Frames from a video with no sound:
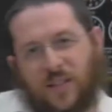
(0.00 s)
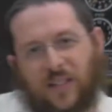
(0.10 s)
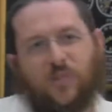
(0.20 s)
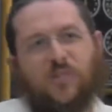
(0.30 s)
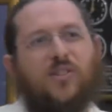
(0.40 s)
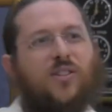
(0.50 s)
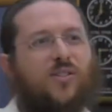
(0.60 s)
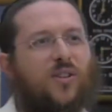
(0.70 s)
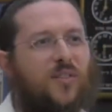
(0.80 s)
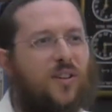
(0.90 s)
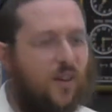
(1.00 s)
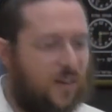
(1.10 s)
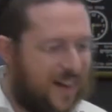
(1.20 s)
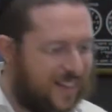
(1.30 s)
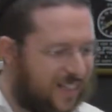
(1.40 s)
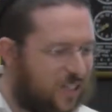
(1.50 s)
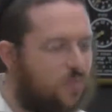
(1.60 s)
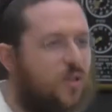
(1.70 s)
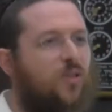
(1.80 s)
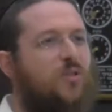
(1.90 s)
That's also not serving God, unless
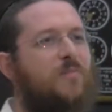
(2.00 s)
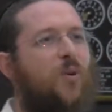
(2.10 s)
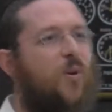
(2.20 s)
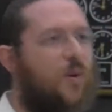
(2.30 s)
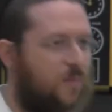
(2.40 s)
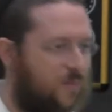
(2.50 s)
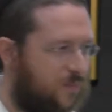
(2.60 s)
you want to do more.